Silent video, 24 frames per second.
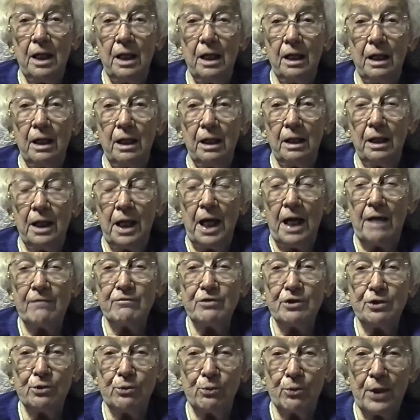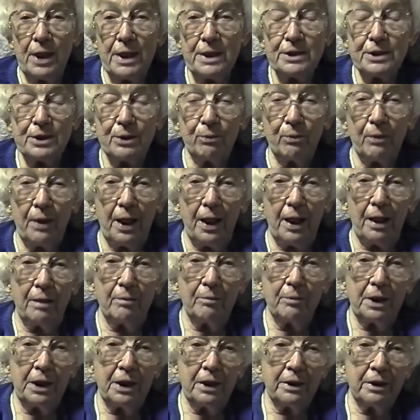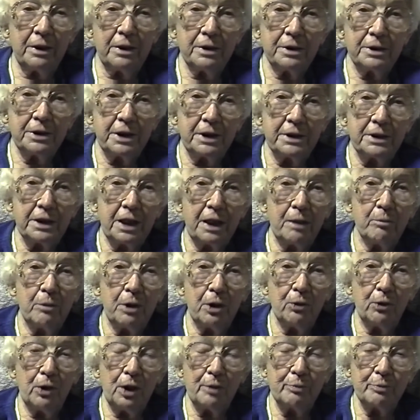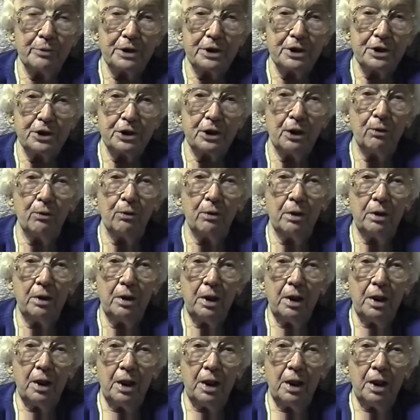"After you rest a while, Mother," said, "come on up to the store